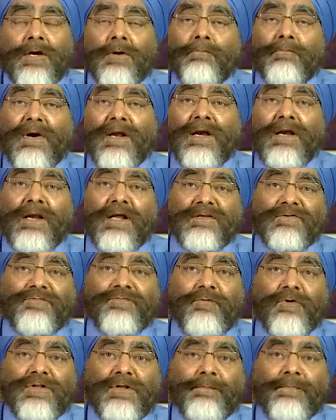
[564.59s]
but it is
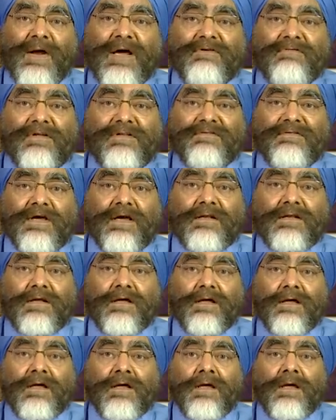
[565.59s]
for the private
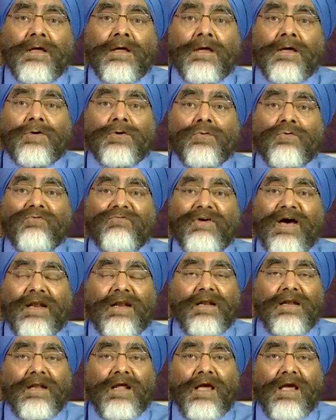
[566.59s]
sector to
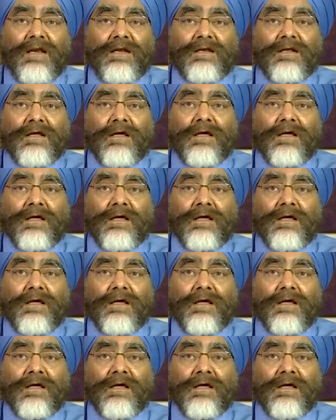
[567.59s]
validate